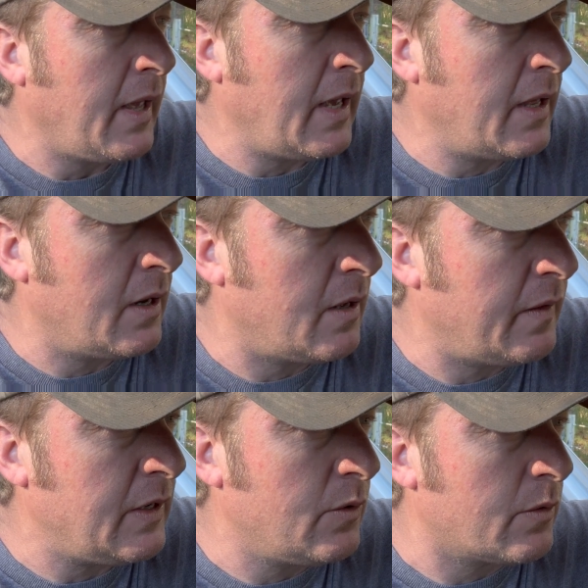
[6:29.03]
and
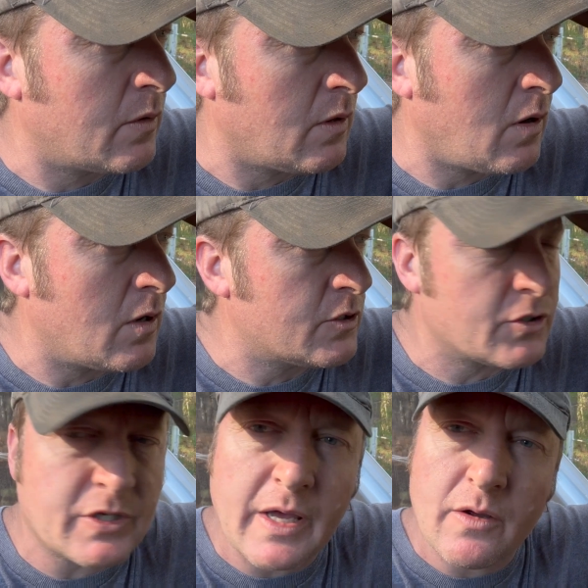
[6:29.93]
they do it on a larger
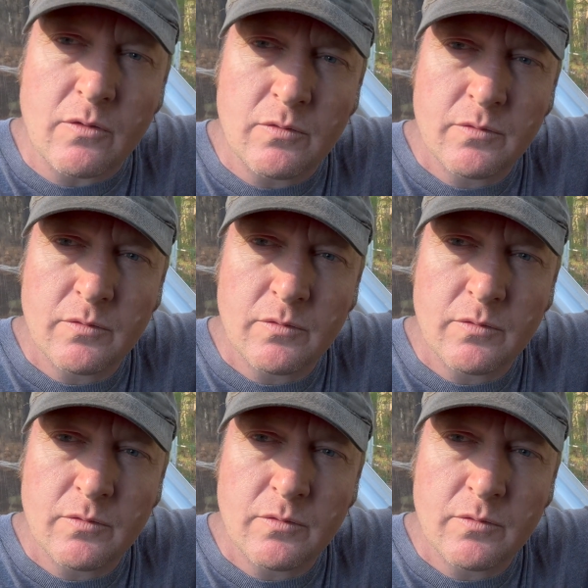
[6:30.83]
scale